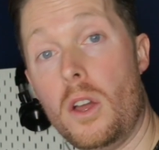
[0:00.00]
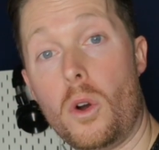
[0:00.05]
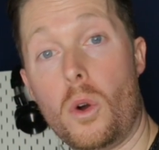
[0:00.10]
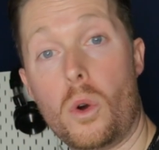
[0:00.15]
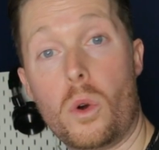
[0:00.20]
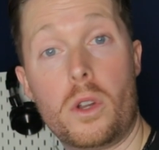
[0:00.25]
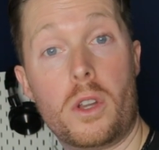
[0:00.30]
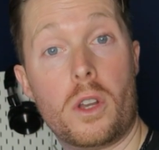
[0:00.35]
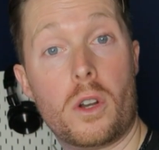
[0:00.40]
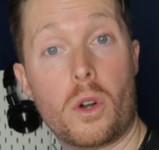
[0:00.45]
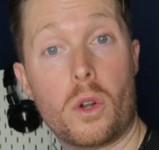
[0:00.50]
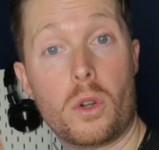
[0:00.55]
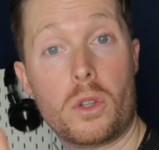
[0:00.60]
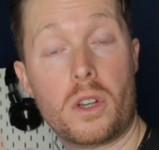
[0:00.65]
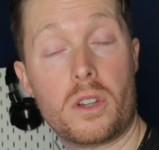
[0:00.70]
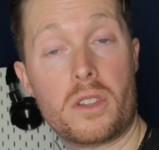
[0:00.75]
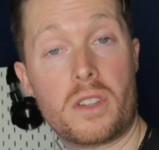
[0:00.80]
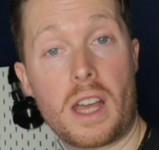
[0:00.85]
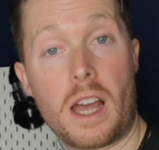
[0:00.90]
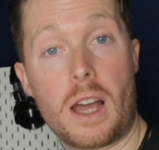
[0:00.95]
or you're on
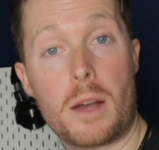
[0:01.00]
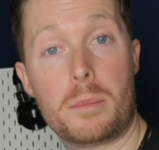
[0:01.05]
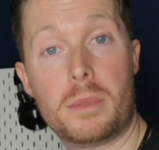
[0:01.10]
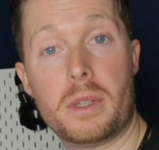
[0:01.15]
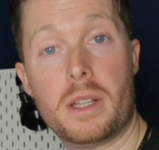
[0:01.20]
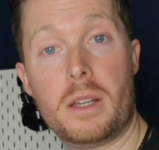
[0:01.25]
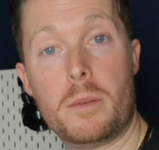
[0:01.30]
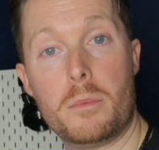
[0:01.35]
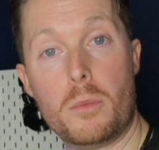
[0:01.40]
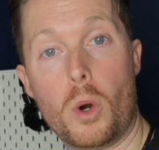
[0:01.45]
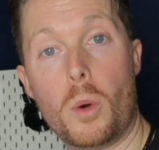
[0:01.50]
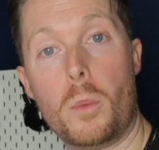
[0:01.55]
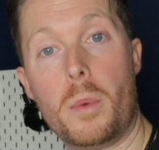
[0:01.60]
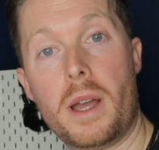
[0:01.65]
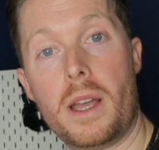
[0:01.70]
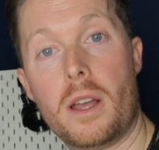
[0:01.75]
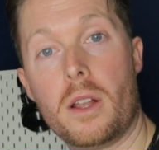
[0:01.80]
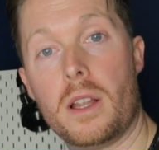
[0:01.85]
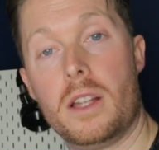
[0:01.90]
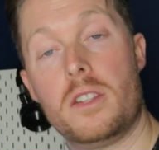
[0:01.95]
your tablet,
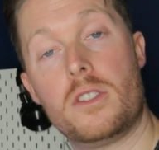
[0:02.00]
mobile,